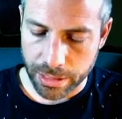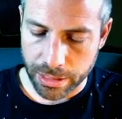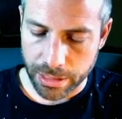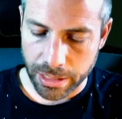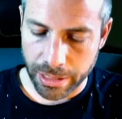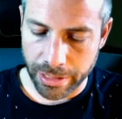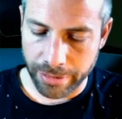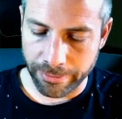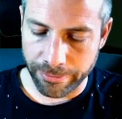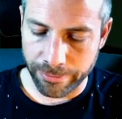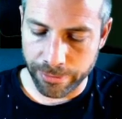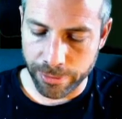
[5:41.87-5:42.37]

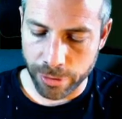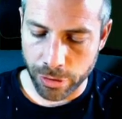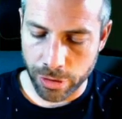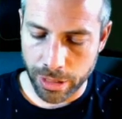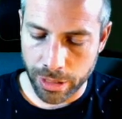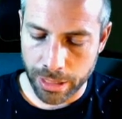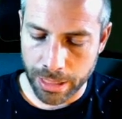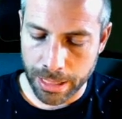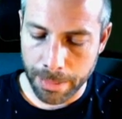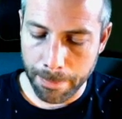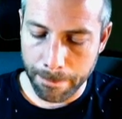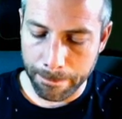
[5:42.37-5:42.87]
if the
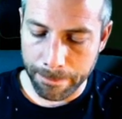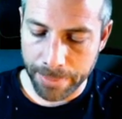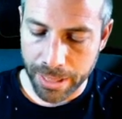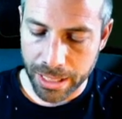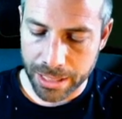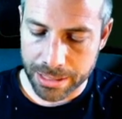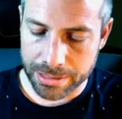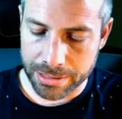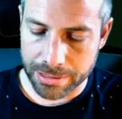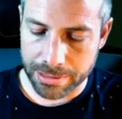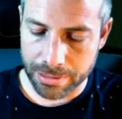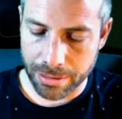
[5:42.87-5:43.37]

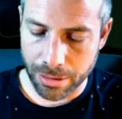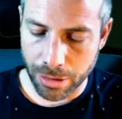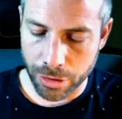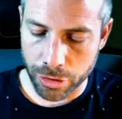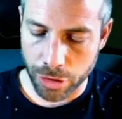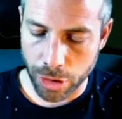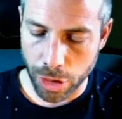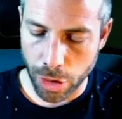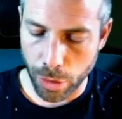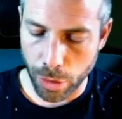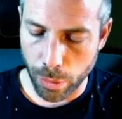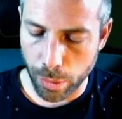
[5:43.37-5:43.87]
impact on the
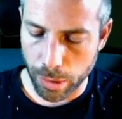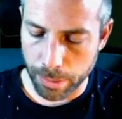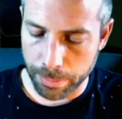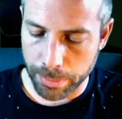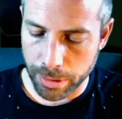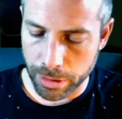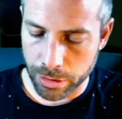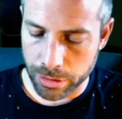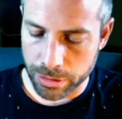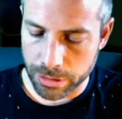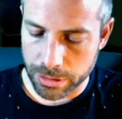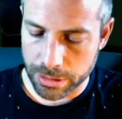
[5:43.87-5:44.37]
lower
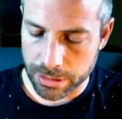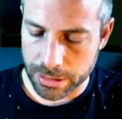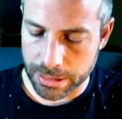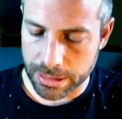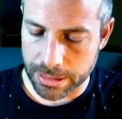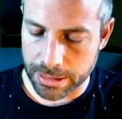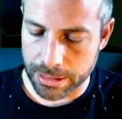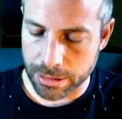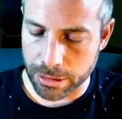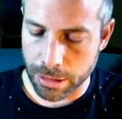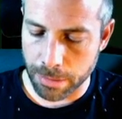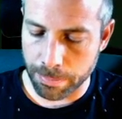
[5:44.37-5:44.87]
bound, this
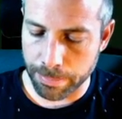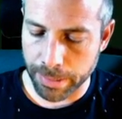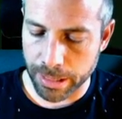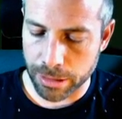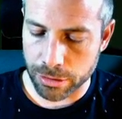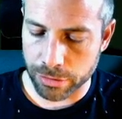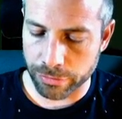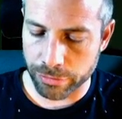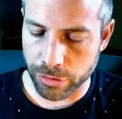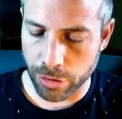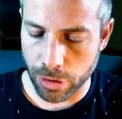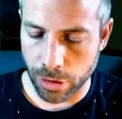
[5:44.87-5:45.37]
is the impact
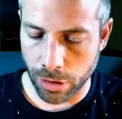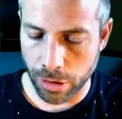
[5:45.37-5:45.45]
of the,